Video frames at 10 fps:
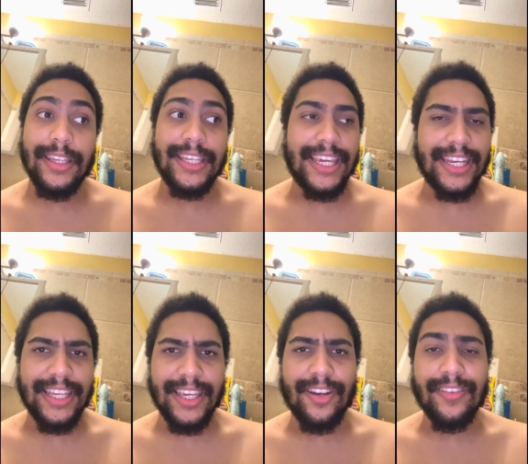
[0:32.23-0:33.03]
Getting
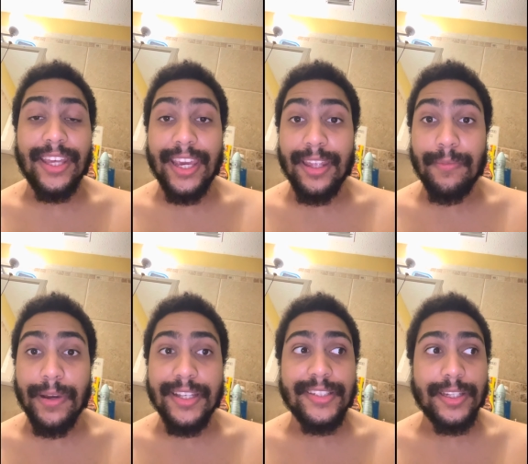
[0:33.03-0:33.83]
hit on the head
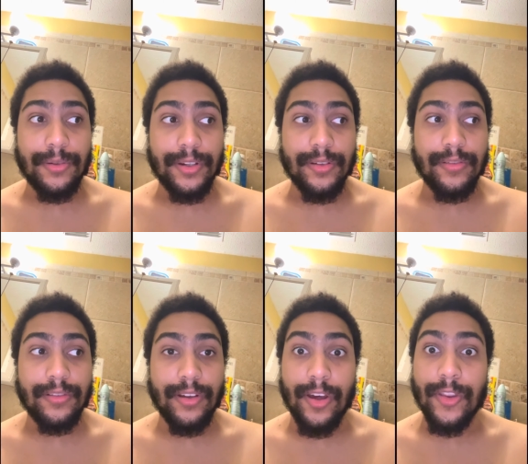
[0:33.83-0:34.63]
by cereal
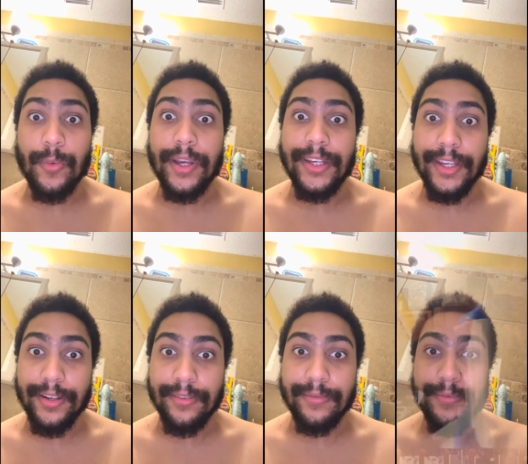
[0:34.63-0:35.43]
on the way down.